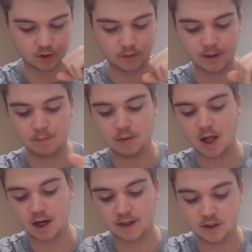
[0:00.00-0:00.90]
career
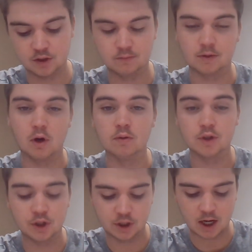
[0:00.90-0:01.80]
blockage,
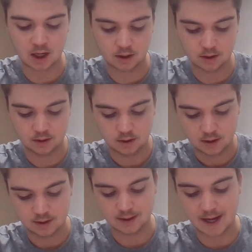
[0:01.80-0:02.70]
culture shock,
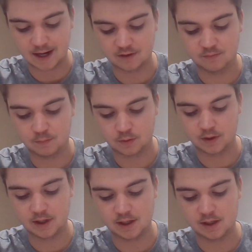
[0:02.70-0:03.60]
lack of
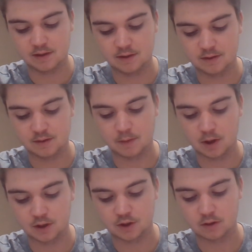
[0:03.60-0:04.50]

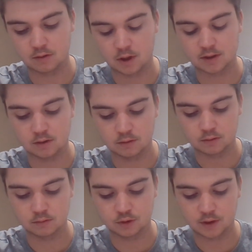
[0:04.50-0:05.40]
pre-departure
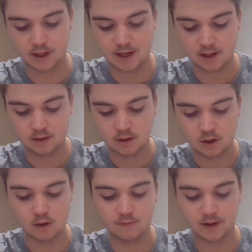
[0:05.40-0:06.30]
cross-cultural training,
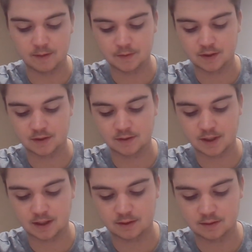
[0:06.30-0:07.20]
overemphasis of
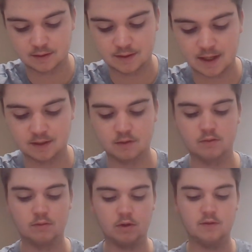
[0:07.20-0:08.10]

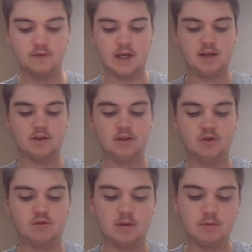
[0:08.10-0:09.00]
technical
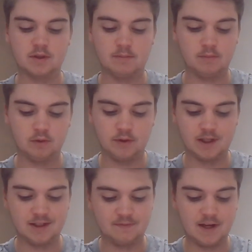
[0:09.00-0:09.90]
qualifications, troublesome
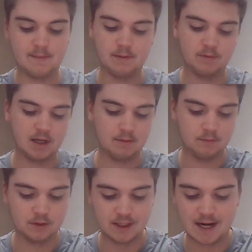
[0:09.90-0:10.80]
employees, family
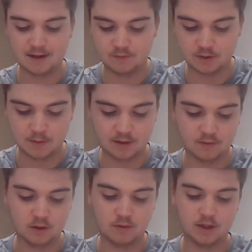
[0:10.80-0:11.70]
problems, lack of
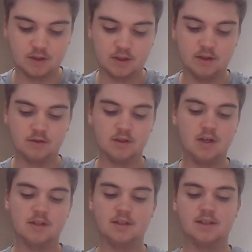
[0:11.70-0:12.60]
respect for acquired skills,
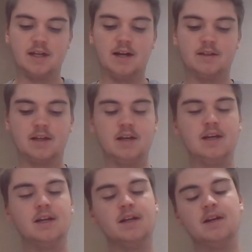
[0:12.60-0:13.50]
loss of status,
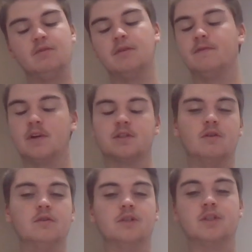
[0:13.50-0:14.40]
reverse
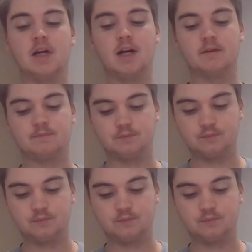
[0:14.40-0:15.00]
culture shock.